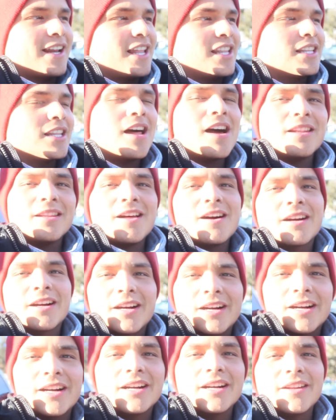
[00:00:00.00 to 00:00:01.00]
a lot
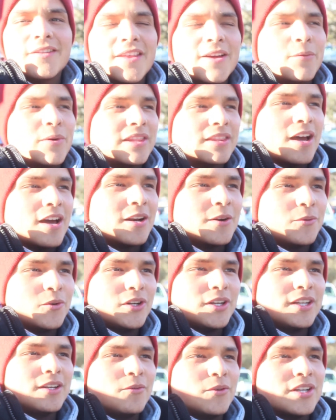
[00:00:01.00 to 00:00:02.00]
longer than we thought it would,